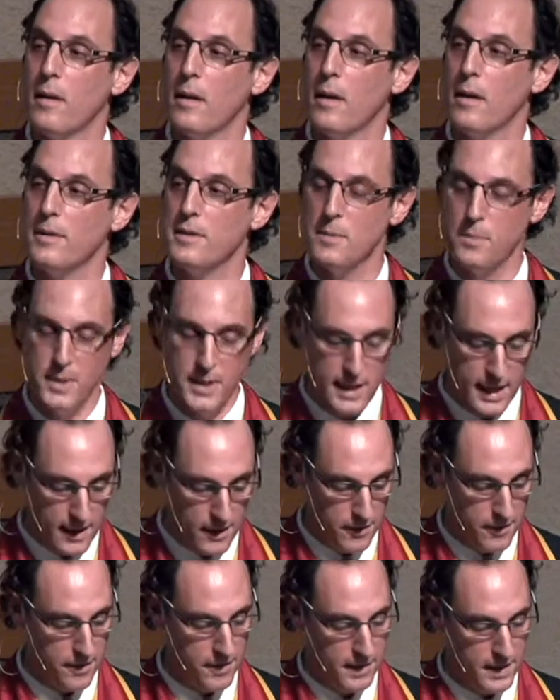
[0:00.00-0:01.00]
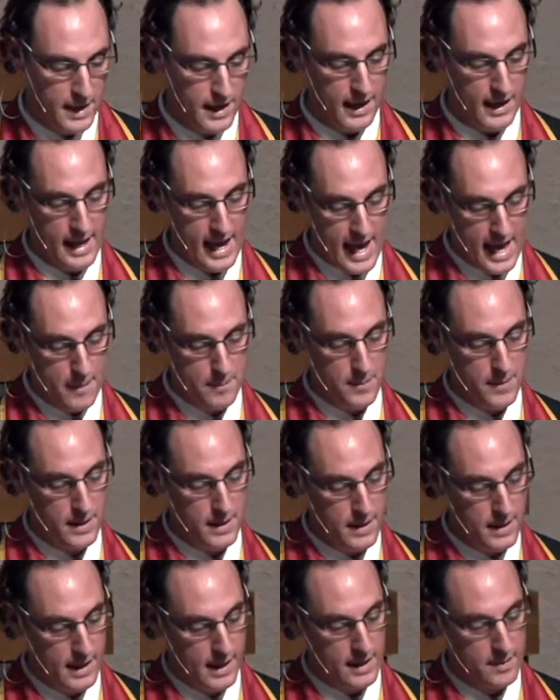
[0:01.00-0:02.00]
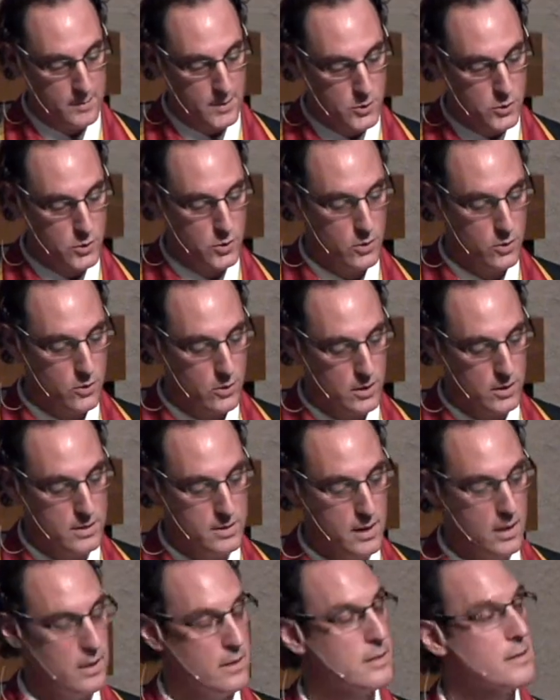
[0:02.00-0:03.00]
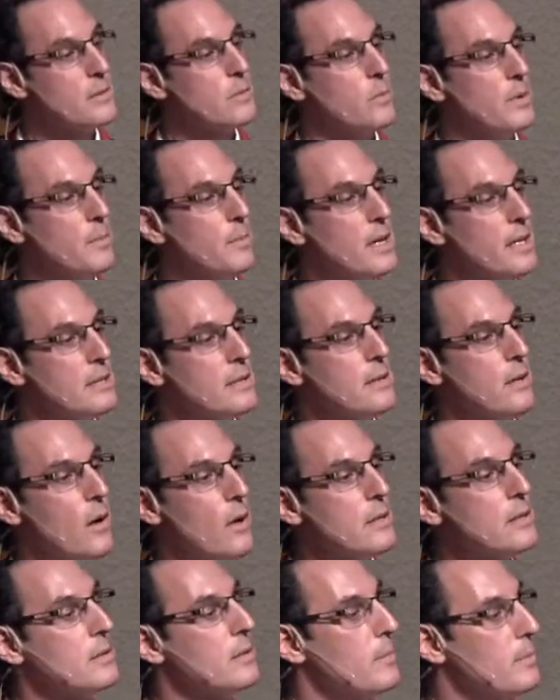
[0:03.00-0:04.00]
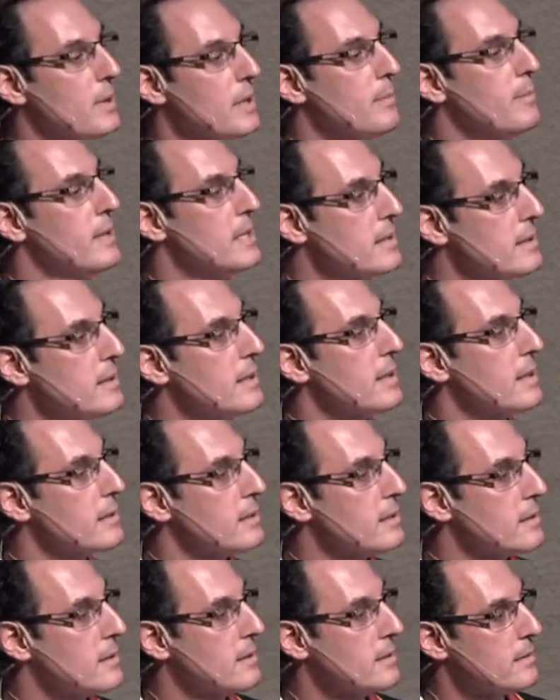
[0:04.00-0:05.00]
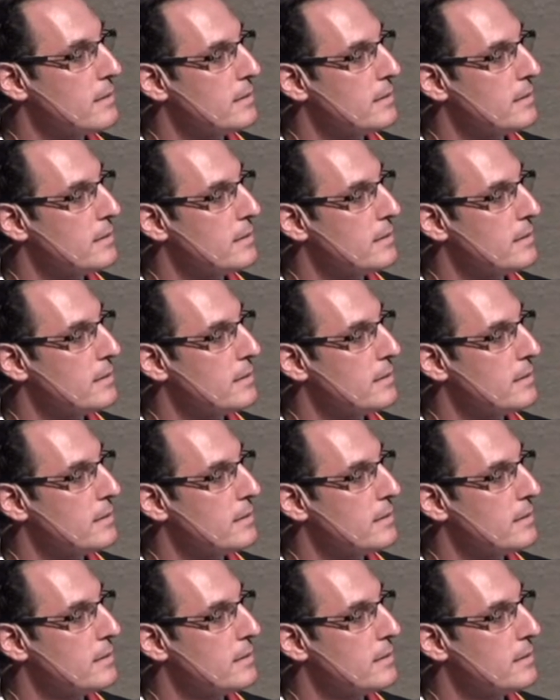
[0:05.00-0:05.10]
And to be healthy and happy and mature adults, we must also be mystics,